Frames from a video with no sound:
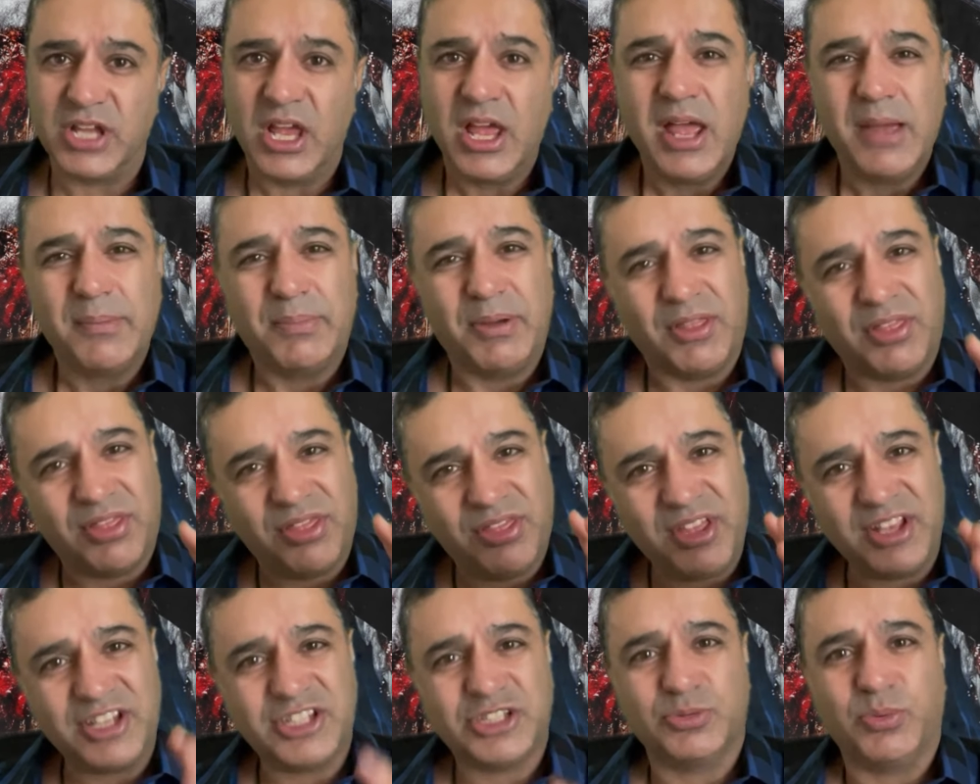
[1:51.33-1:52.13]
but
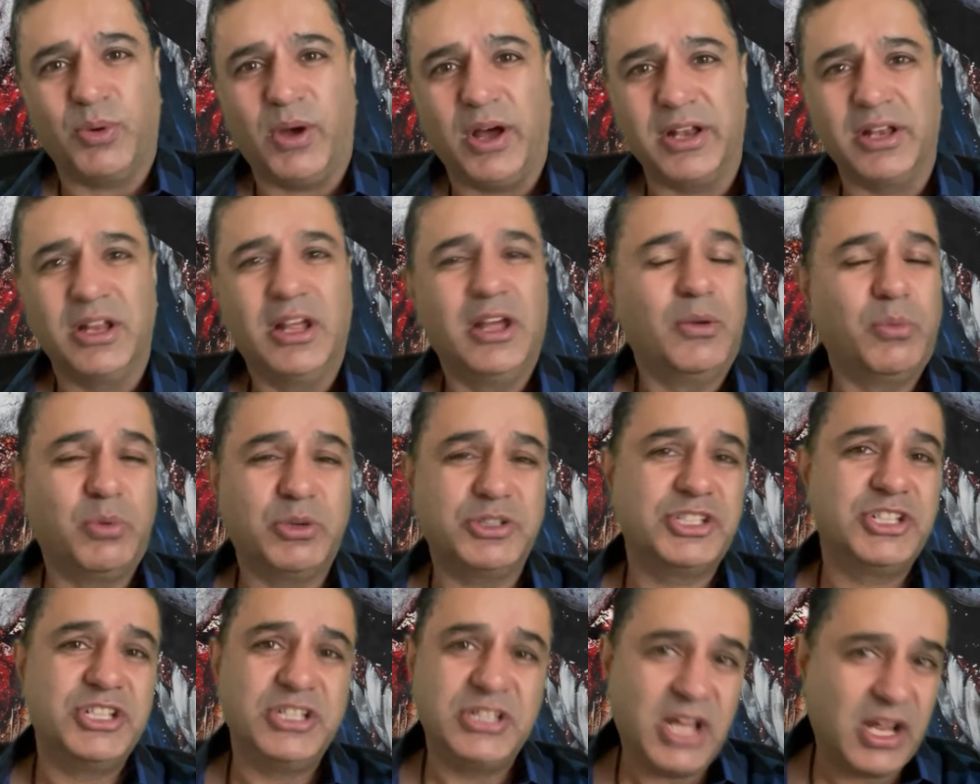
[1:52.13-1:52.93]
this one was
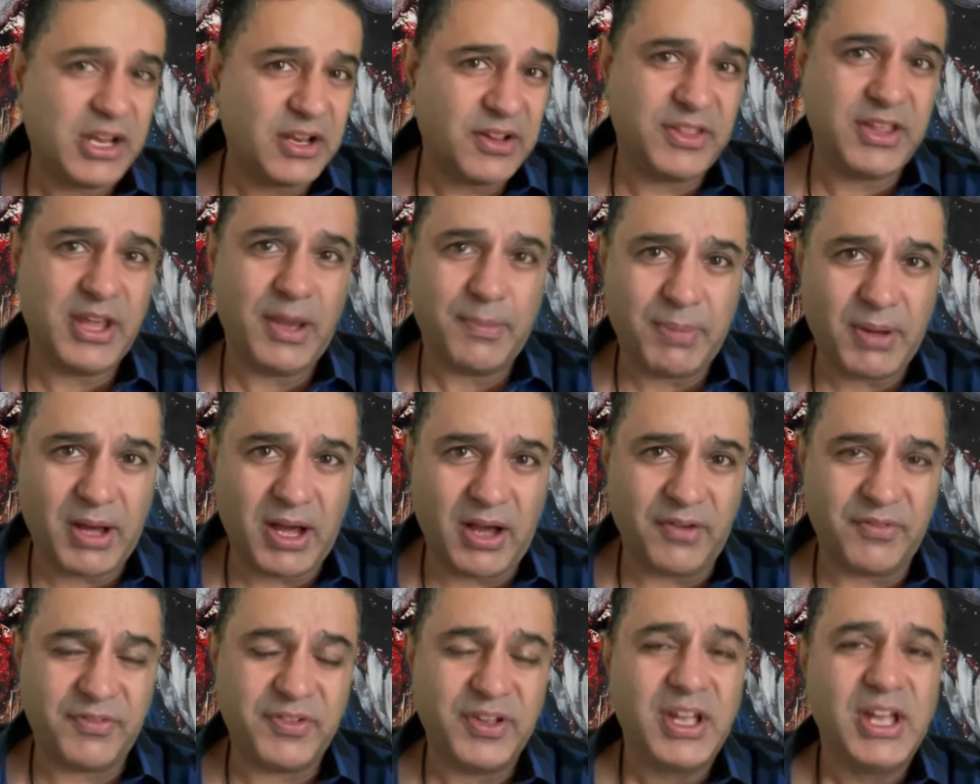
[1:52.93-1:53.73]
none of the
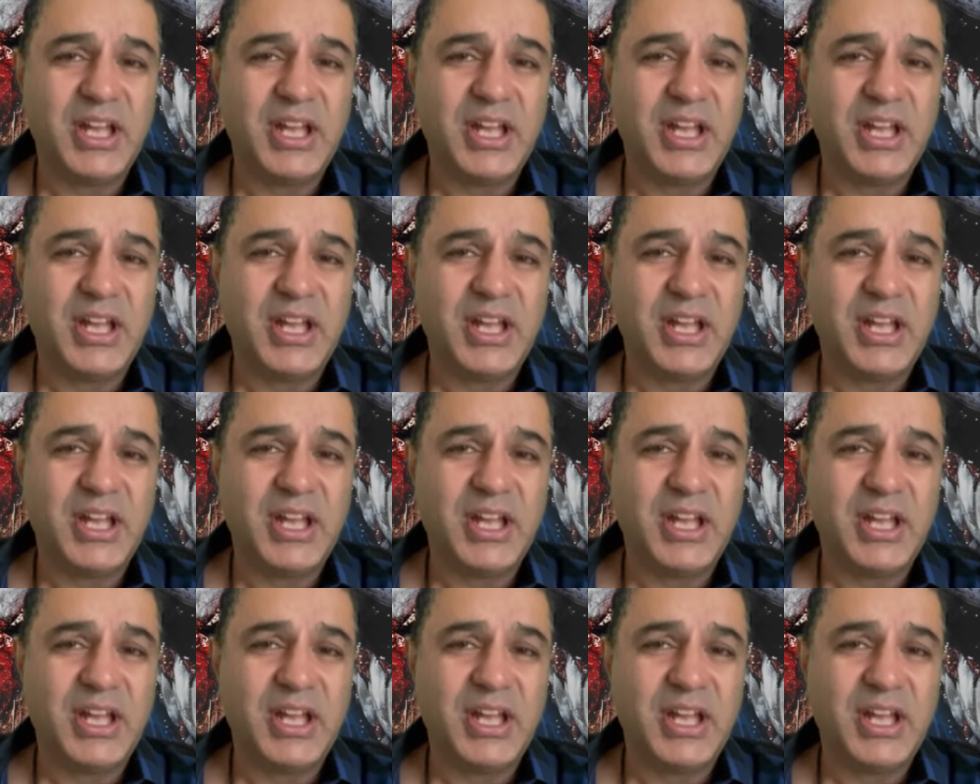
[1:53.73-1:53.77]
above.